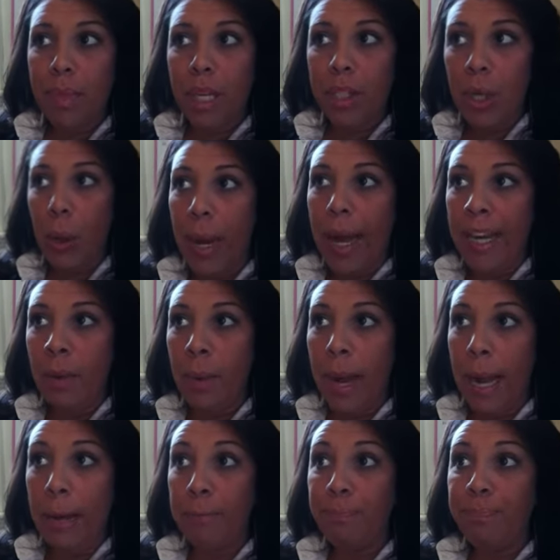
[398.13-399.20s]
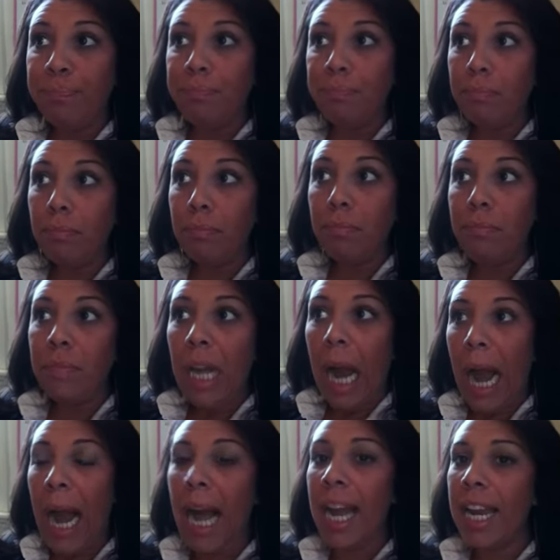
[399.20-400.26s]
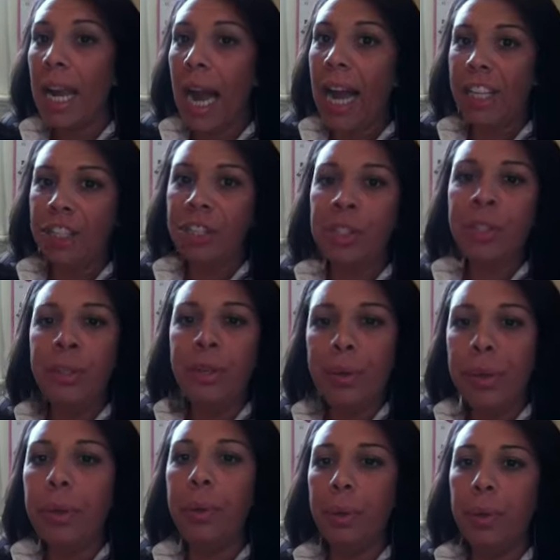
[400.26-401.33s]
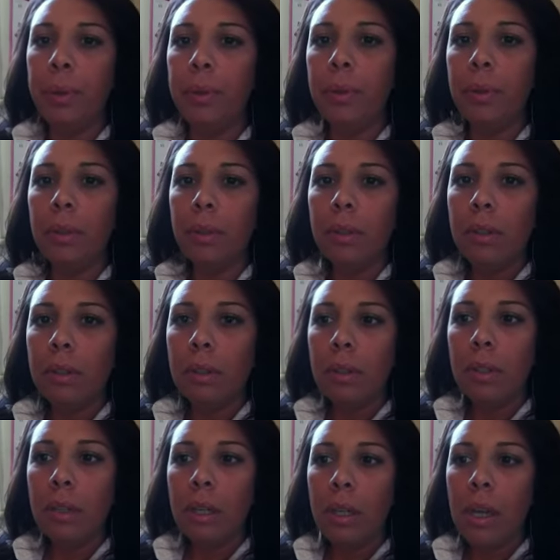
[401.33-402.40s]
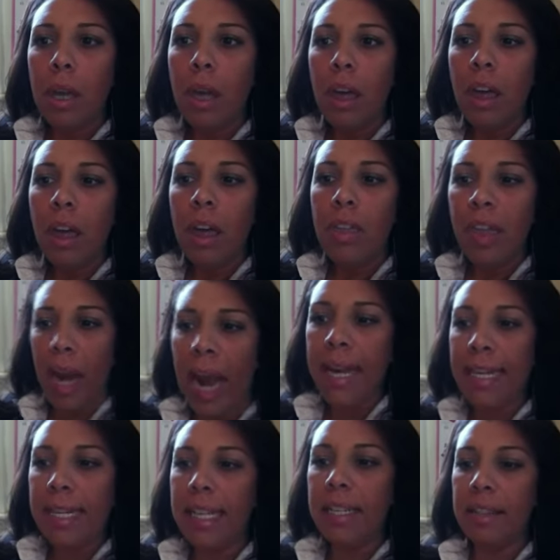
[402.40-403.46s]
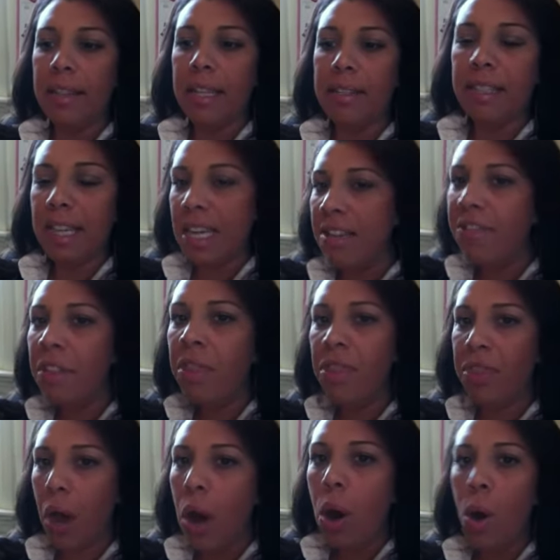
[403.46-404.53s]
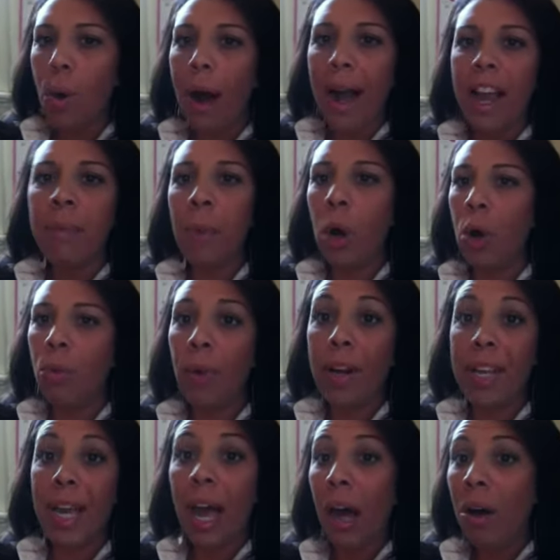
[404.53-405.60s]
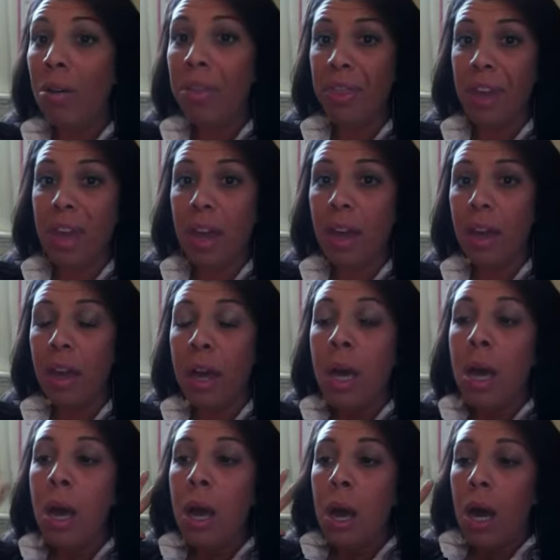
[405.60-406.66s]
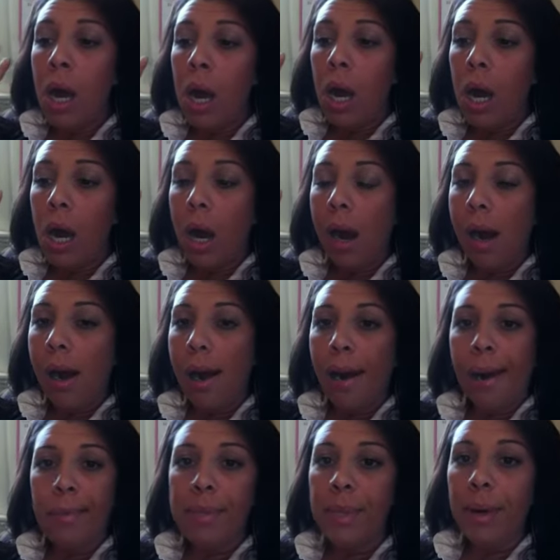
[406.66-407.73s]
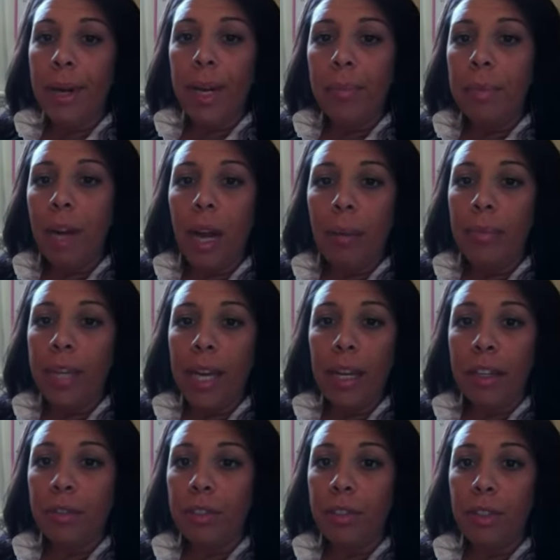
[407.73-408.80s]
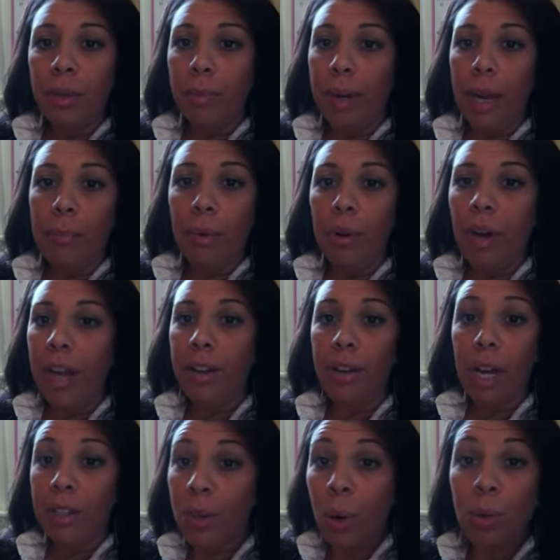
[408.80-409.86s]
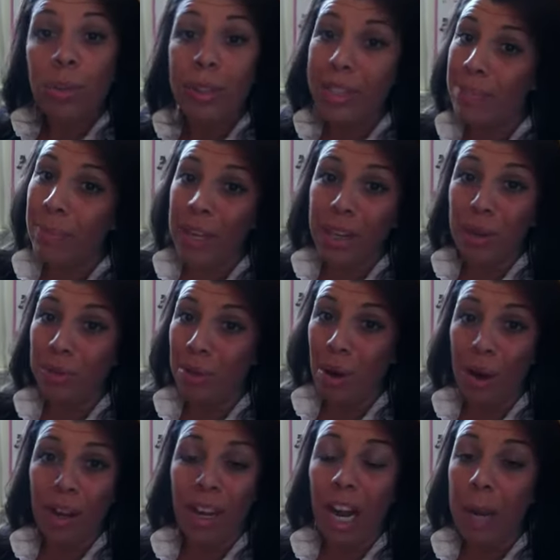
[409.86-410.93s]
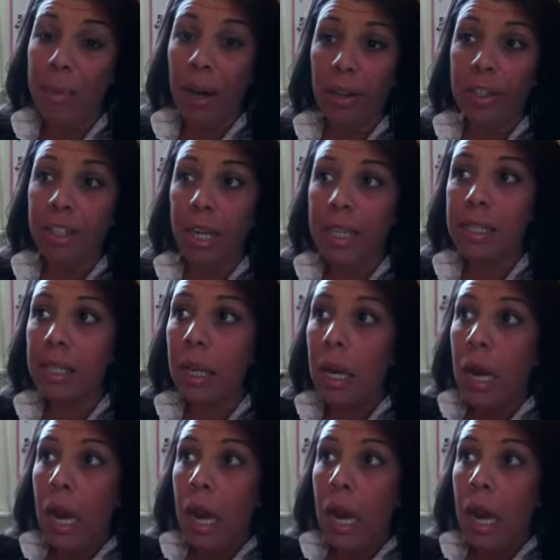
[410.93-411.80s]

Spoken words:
So anyway, I just knew that I needed this, even though I am already healthy. I'm sorry, I'm getting to ramble. I told you this might go long, and I apologize.